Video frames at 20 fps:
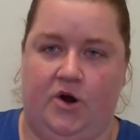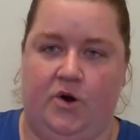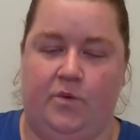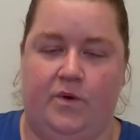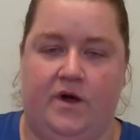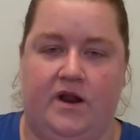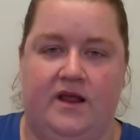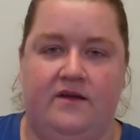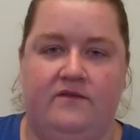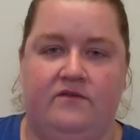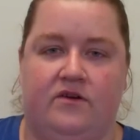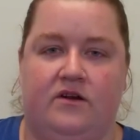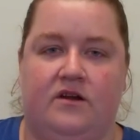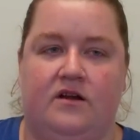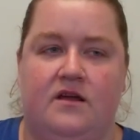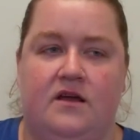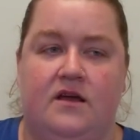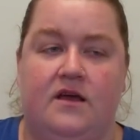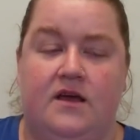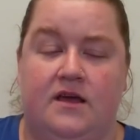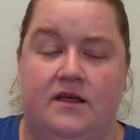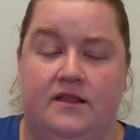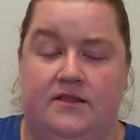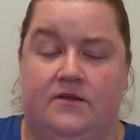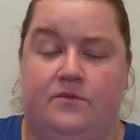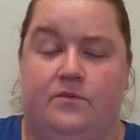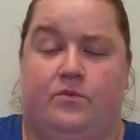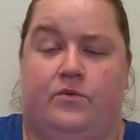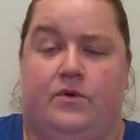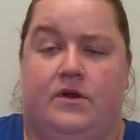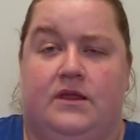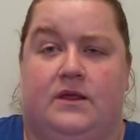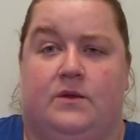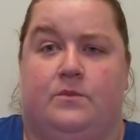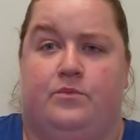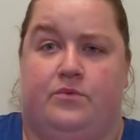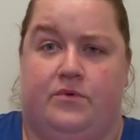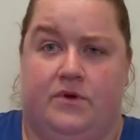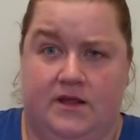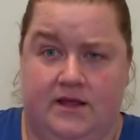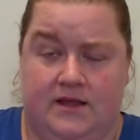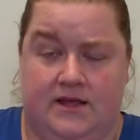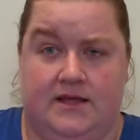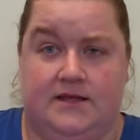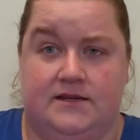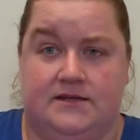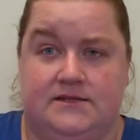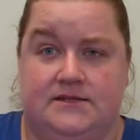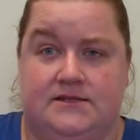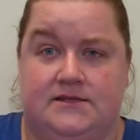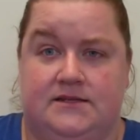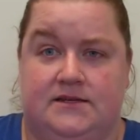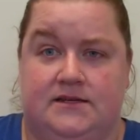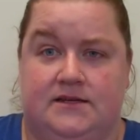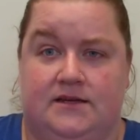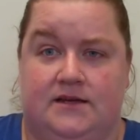or whatever, they're really brilliant.